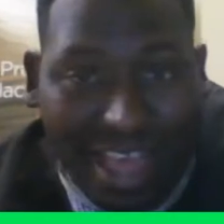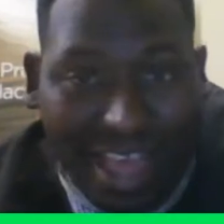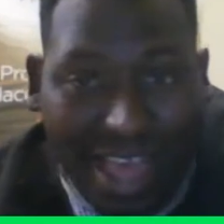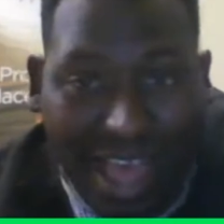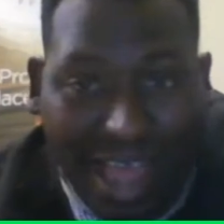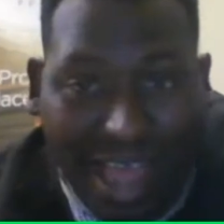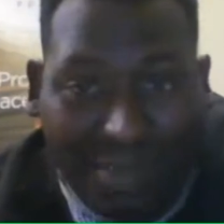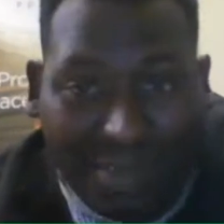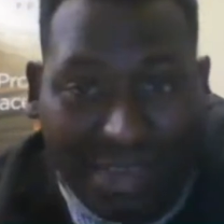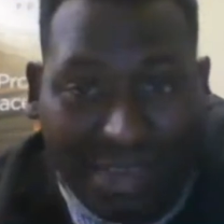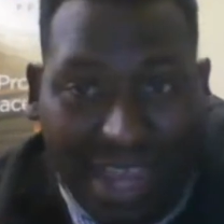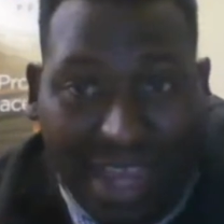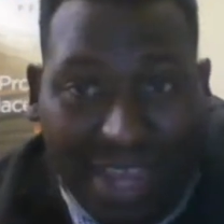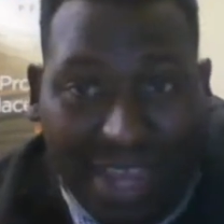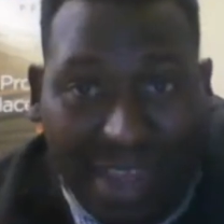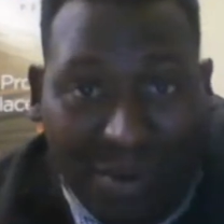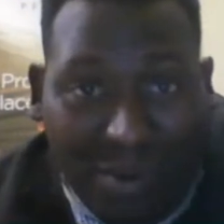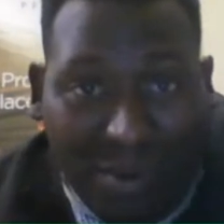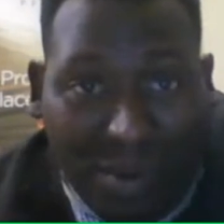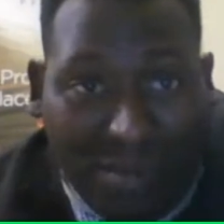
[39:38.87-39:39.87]
I'm glad that
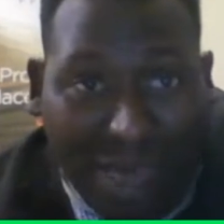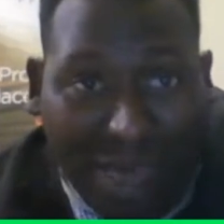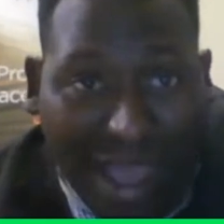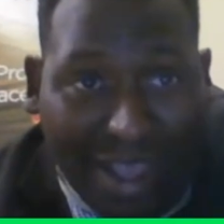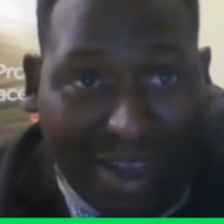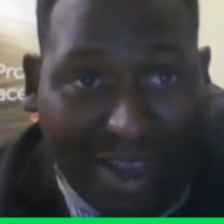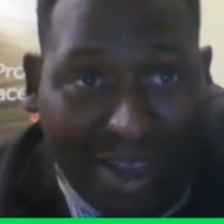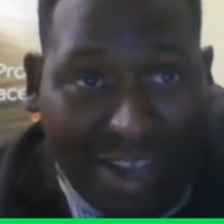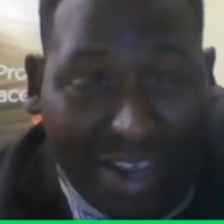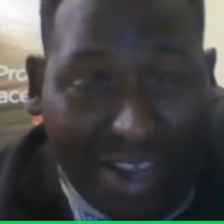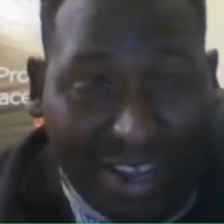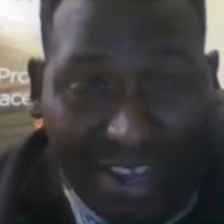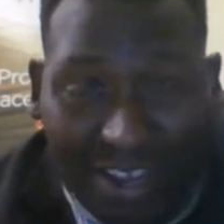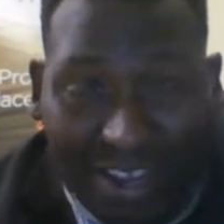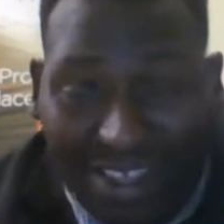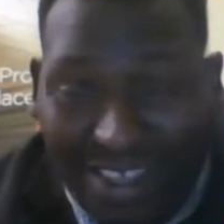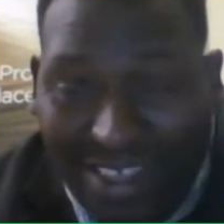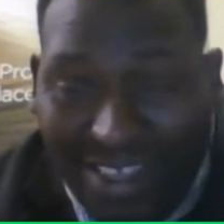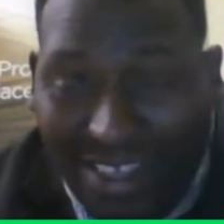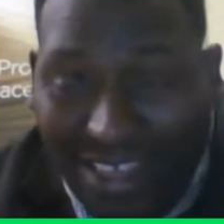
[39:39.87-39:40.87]
we're back on.
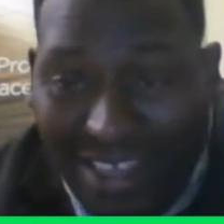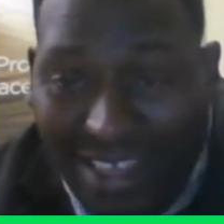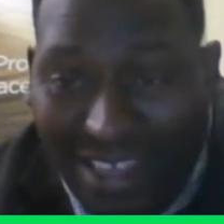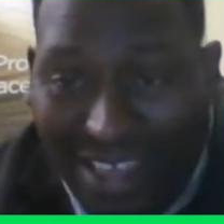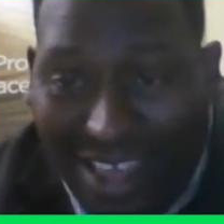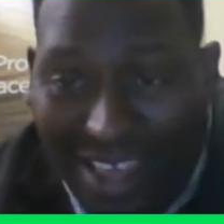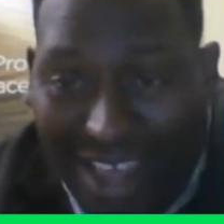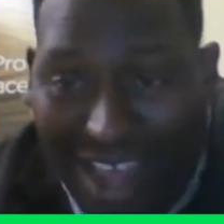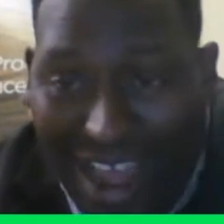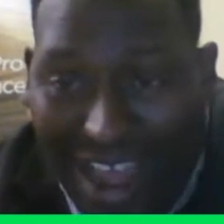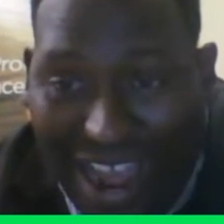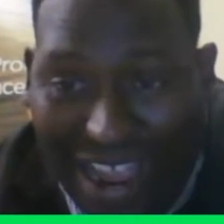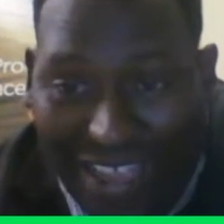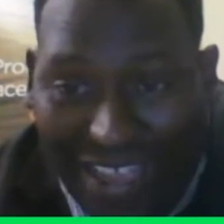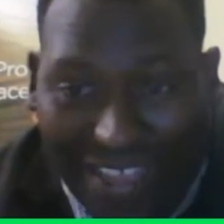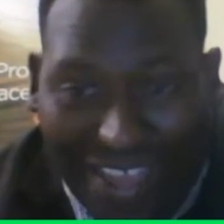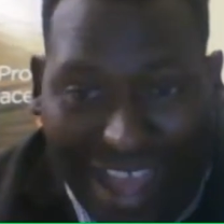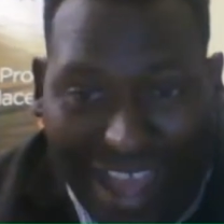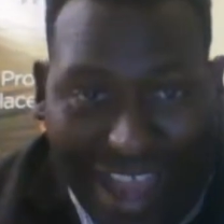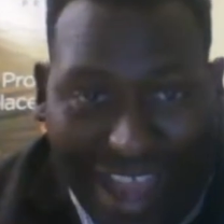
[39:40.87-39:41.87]

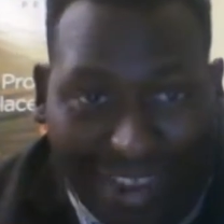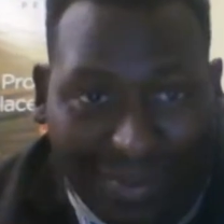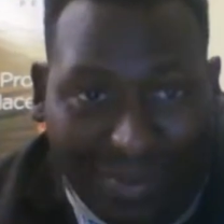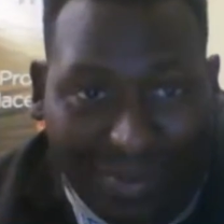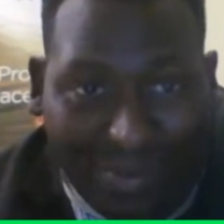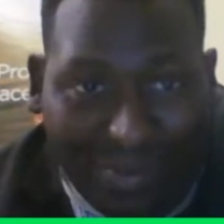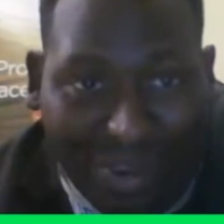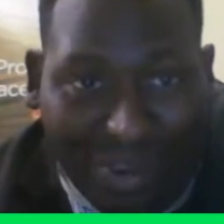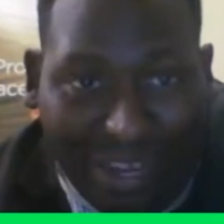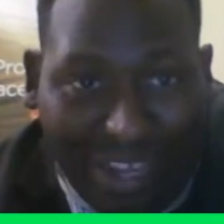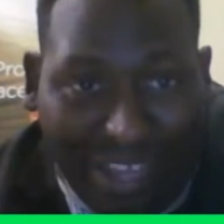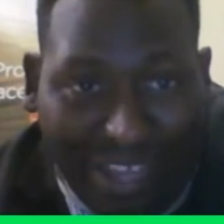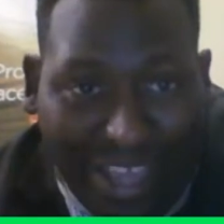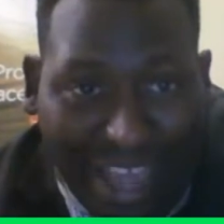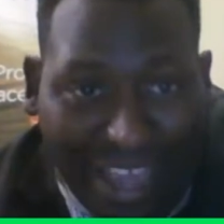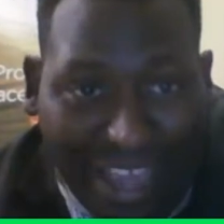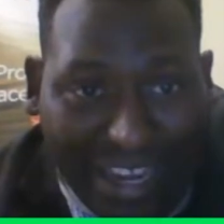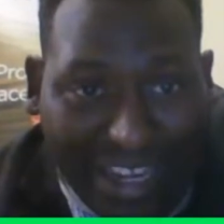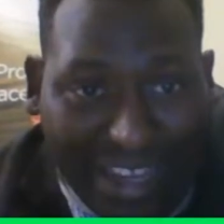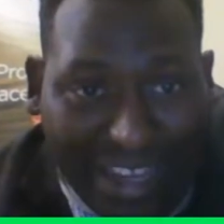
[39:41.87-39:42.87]
I really
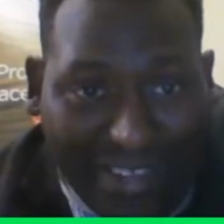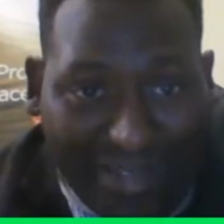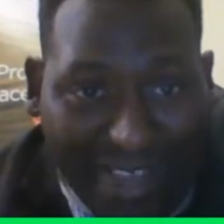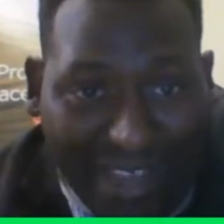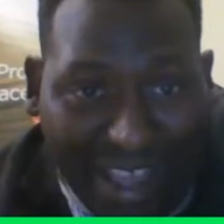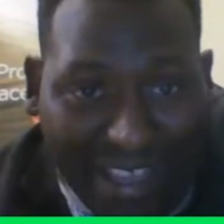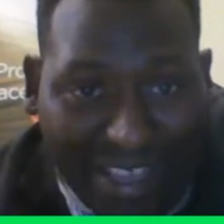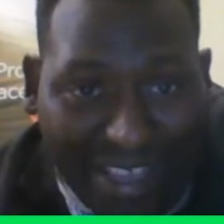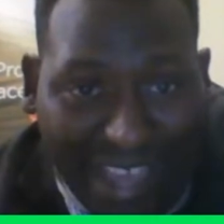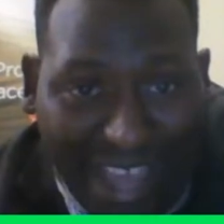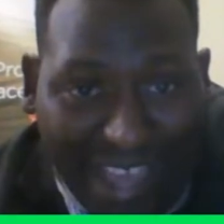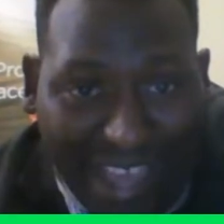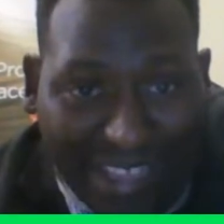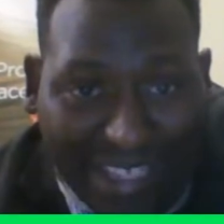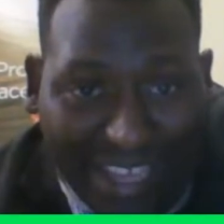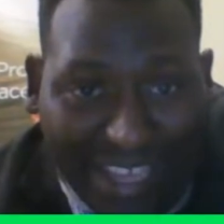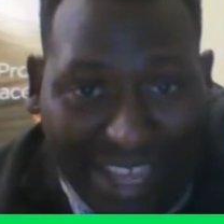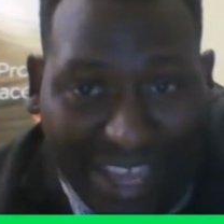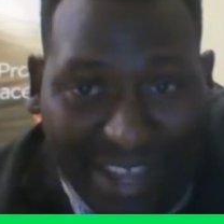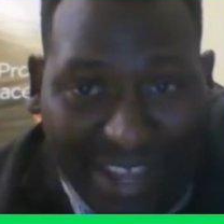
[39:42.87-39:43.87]
hated the fact
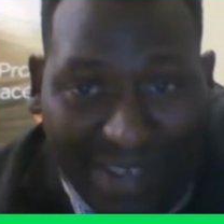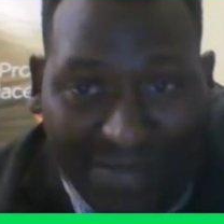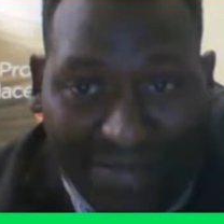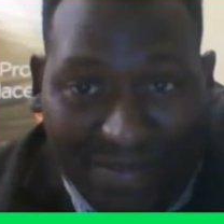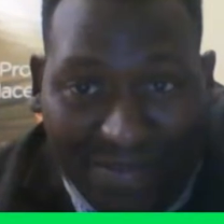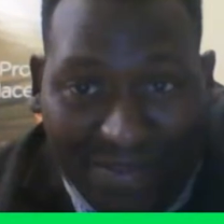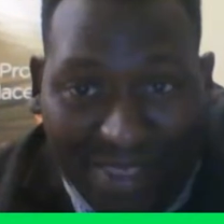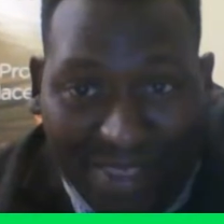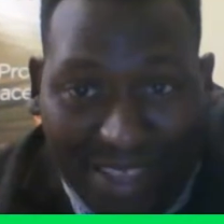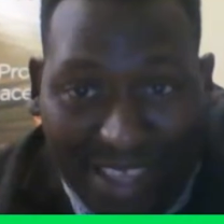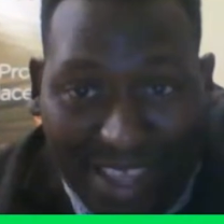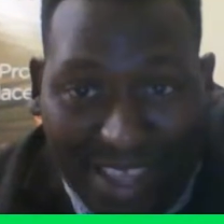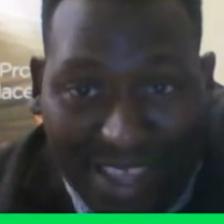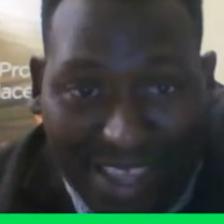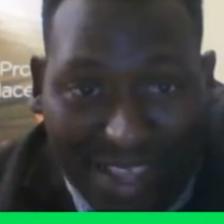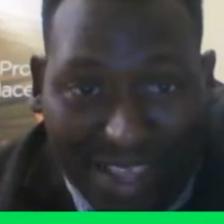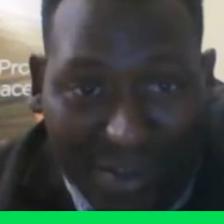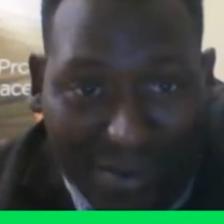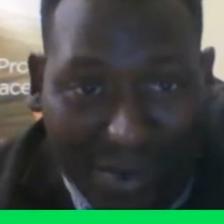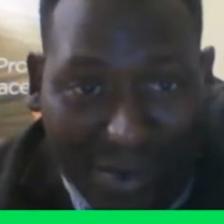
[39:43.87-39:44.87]
that
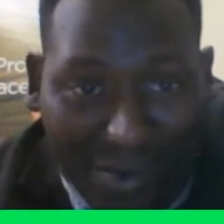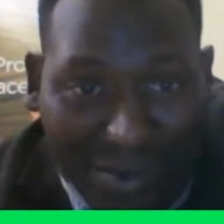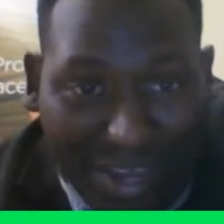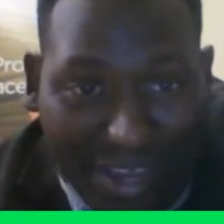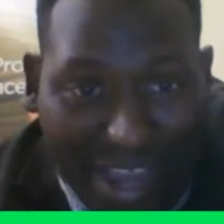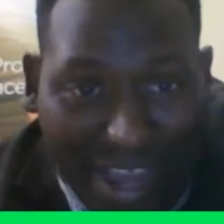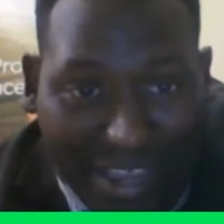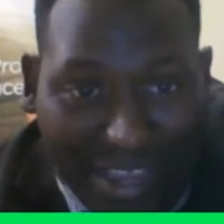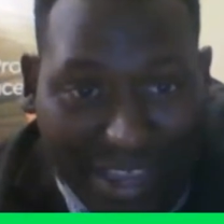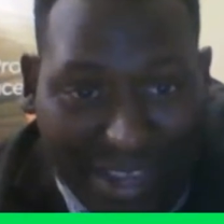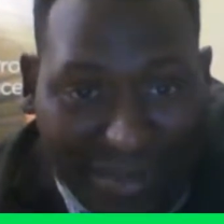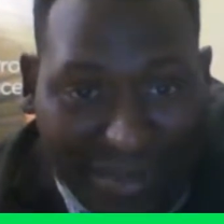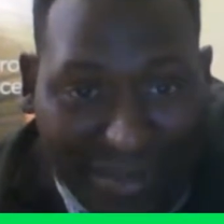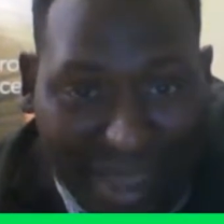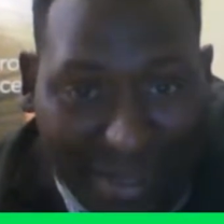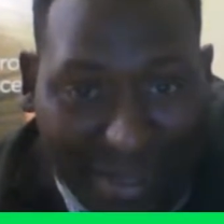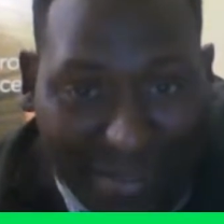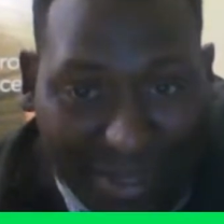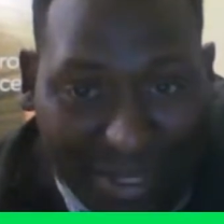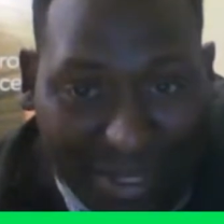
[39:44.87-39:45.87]
we were not going to be
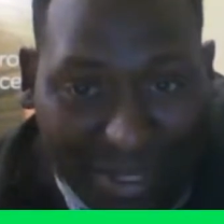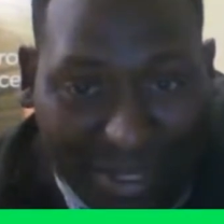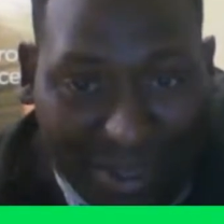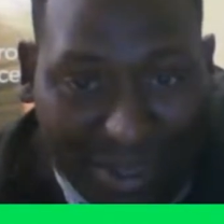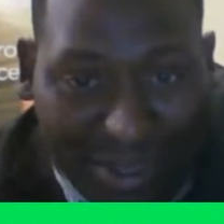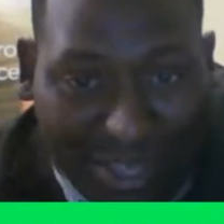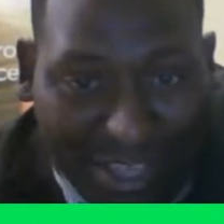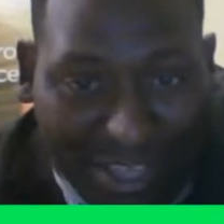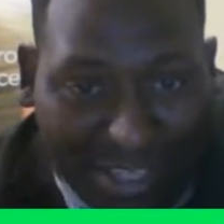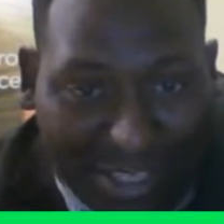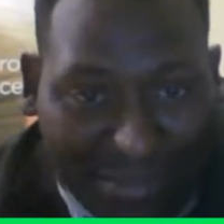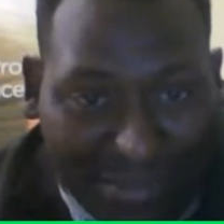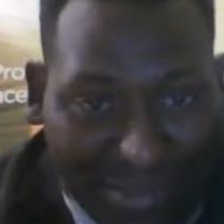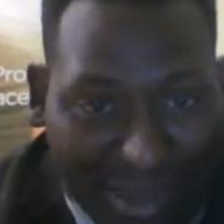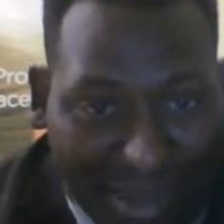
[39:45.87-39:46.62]
able to do this, but